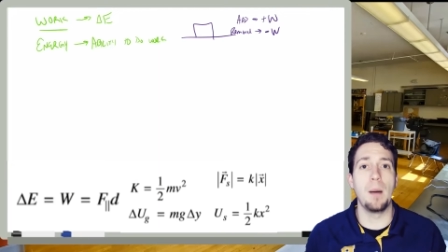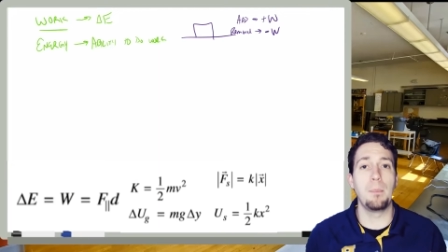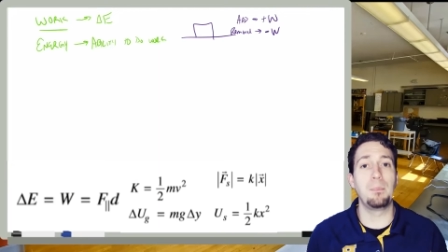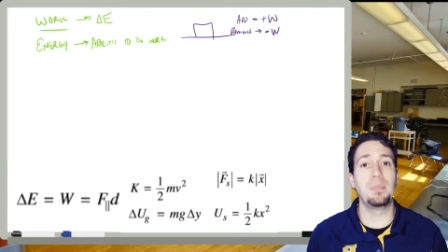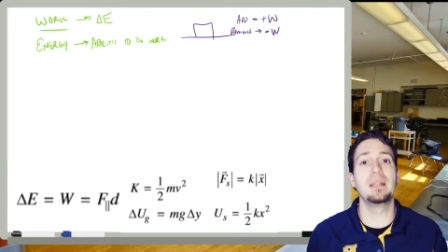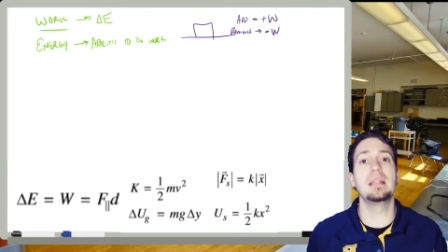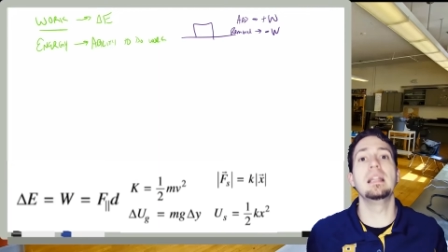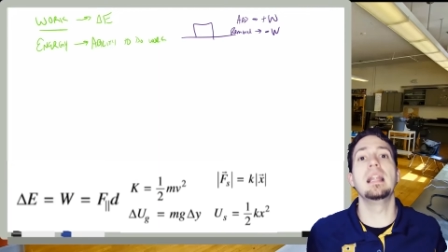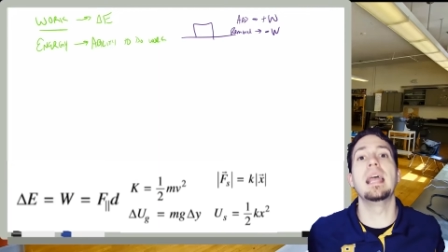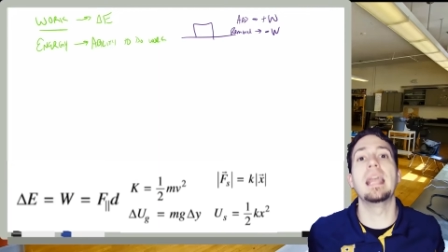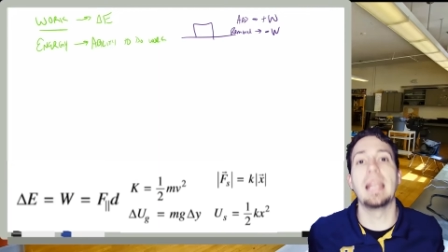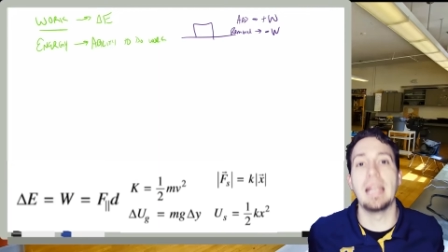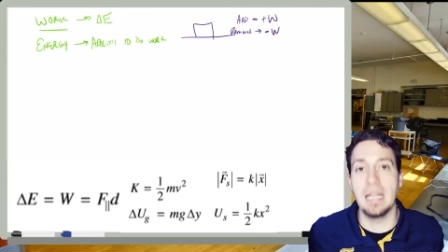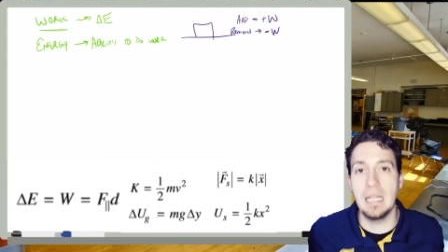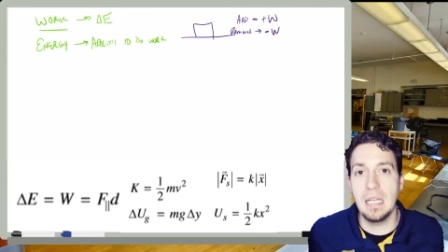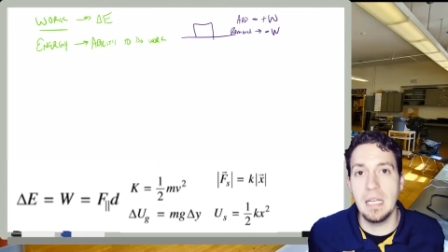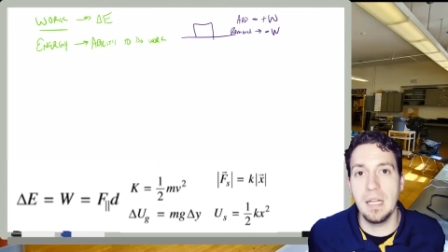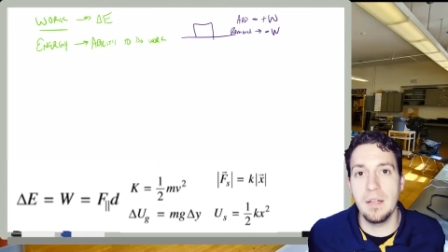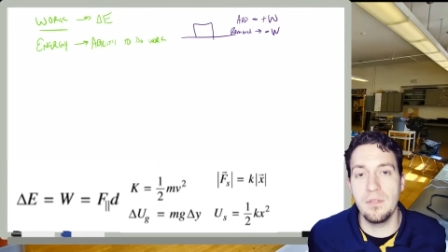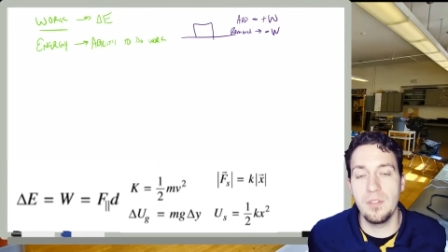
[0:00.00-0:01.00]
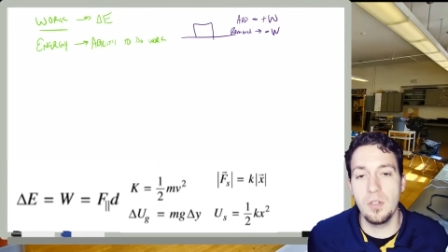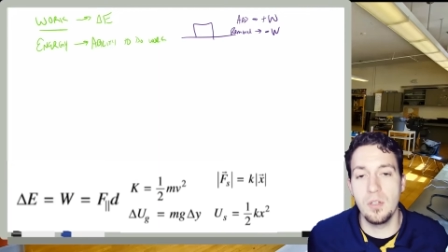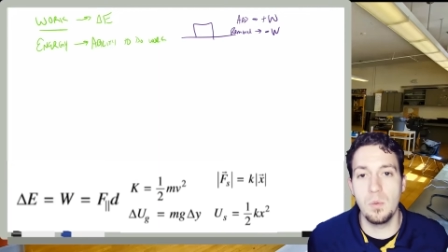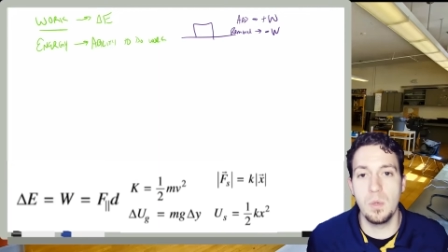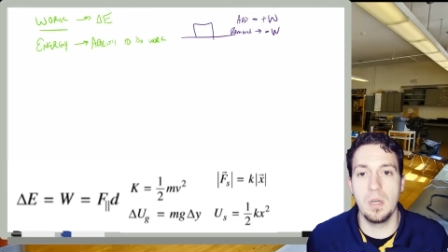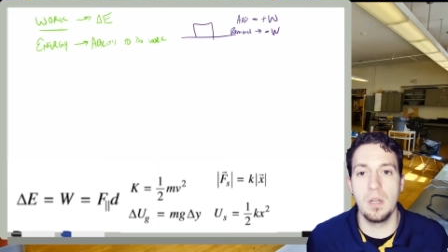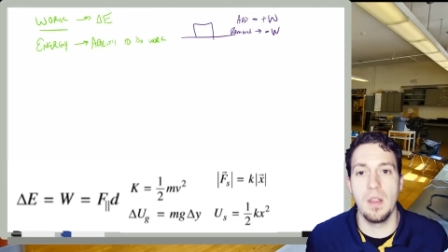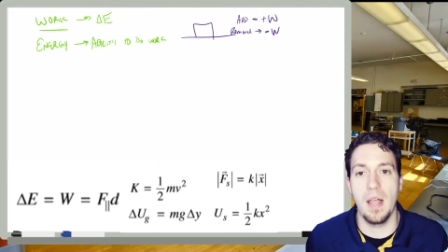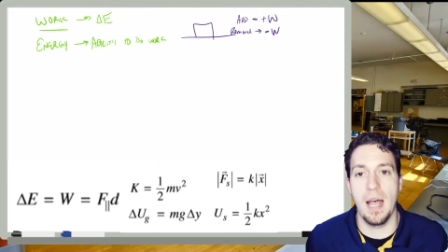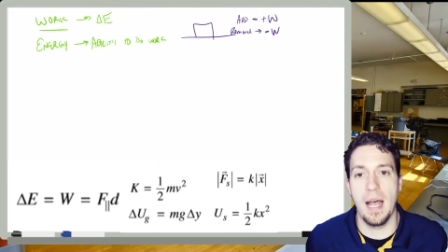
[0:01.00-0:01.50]
plane, if you
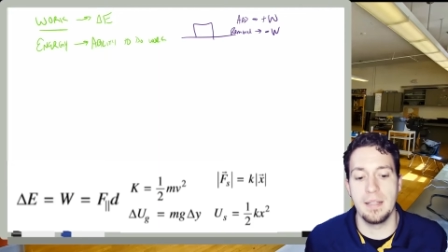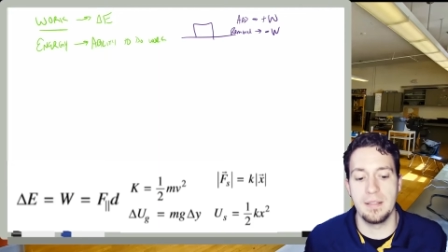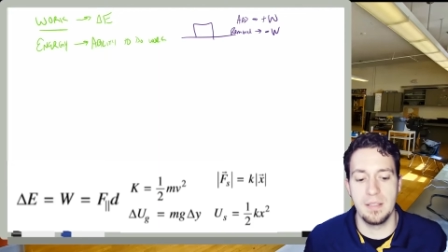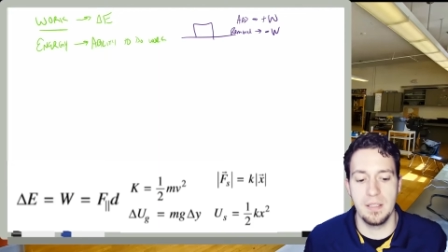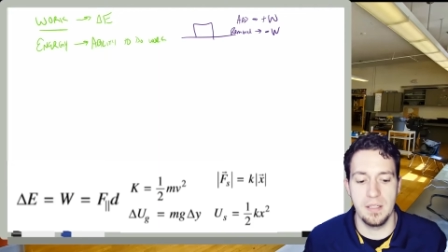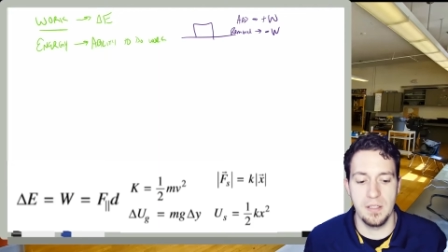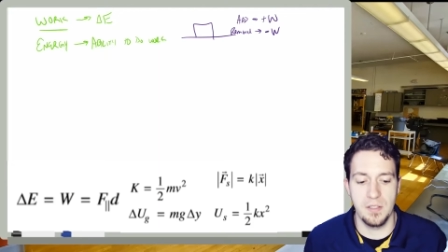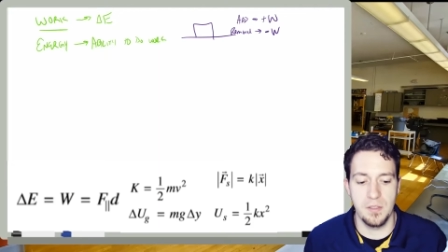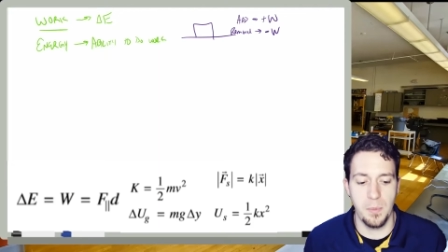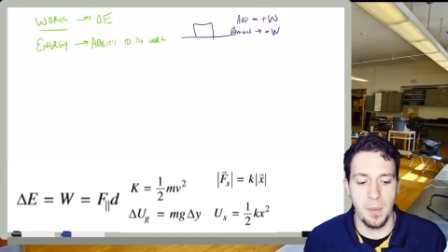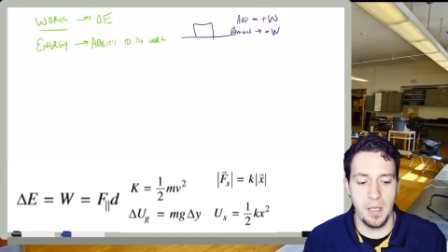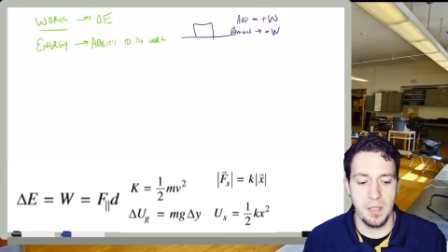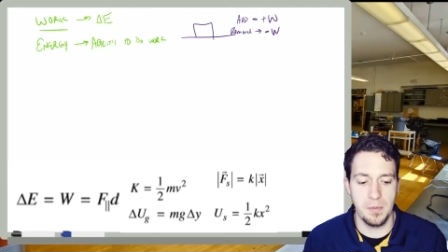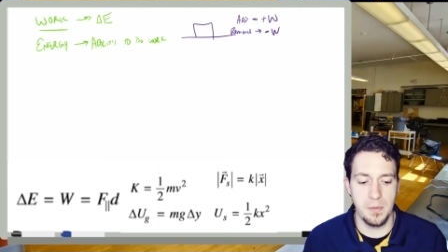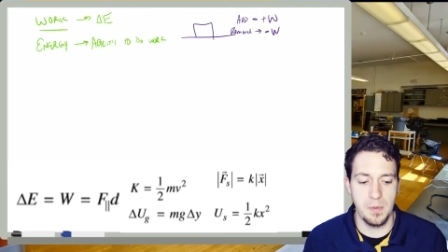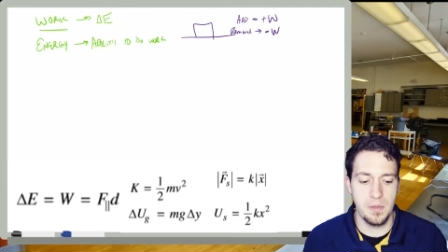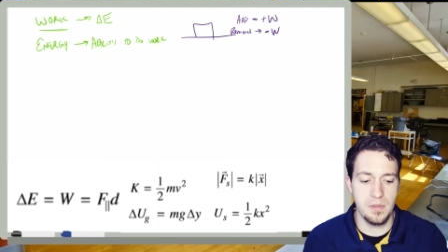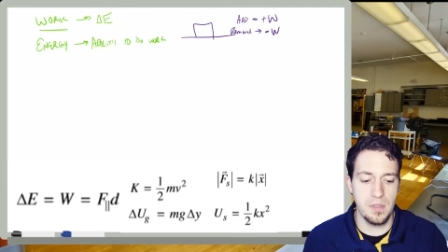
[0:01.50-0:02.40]
will, as the displacement.